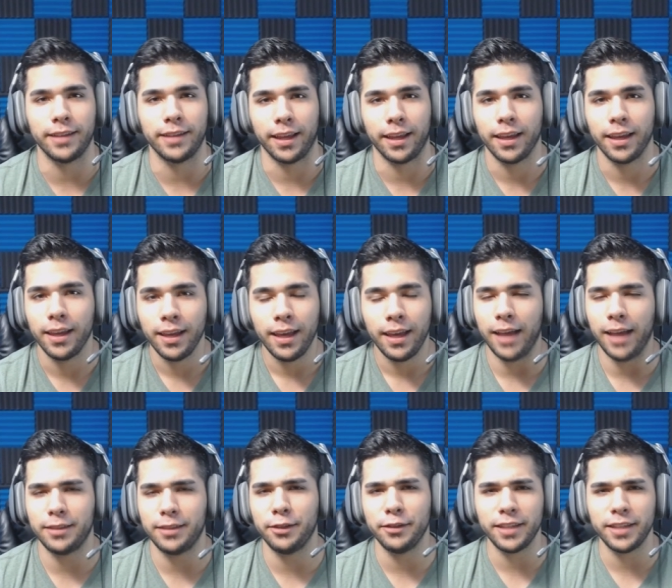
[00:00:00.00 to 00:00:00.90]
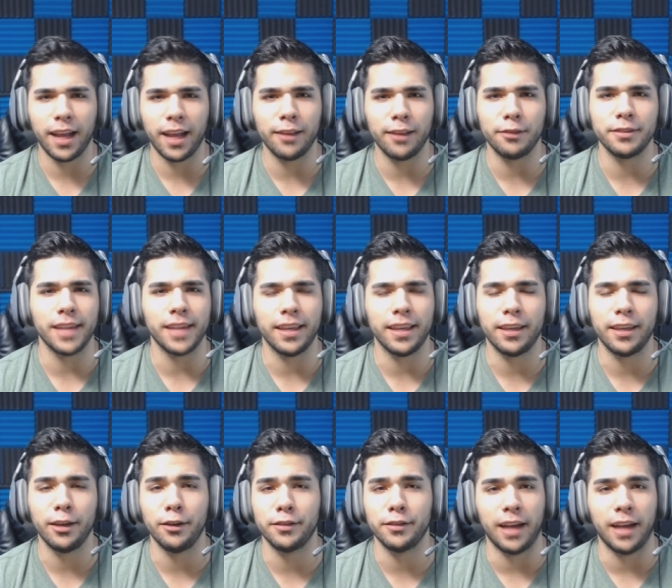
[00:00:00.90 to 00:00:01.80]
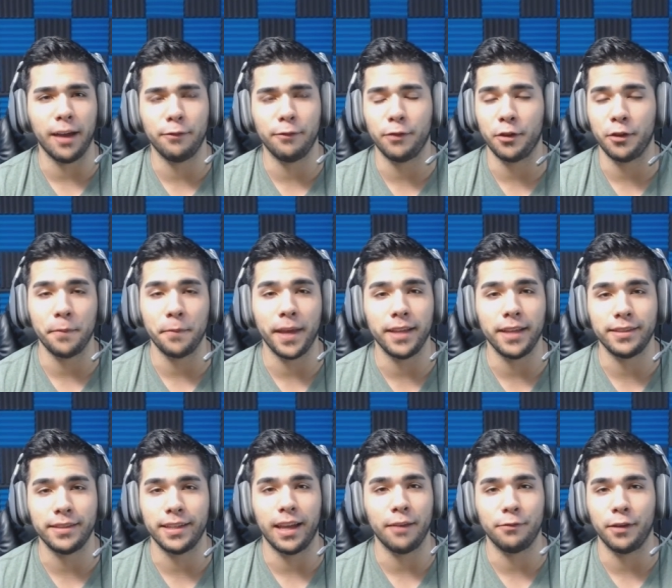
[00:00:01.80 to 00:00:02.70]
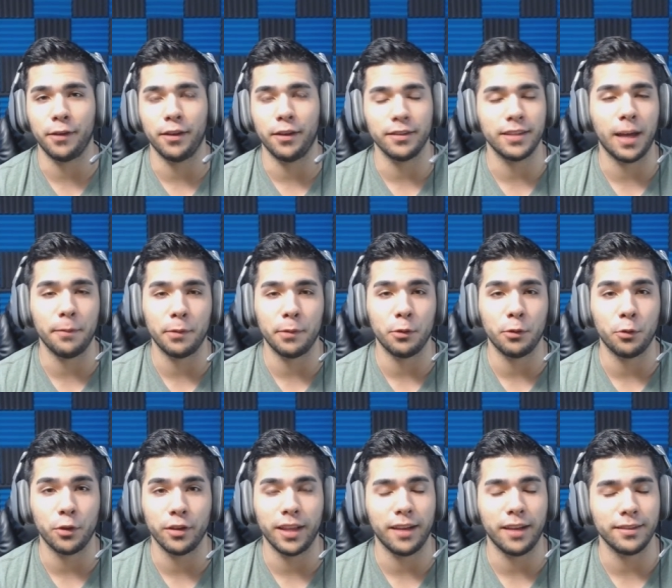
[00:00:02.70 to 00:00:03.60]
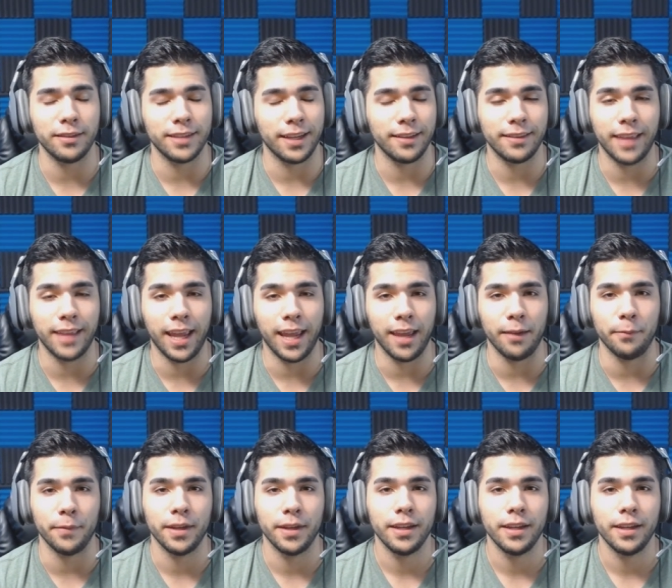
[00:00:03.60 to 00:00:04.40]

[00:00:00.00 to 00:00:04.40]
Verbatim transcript: Like, as soon as I got those eight kills, I felt amazing. I felt on top of the world. I was like, damn.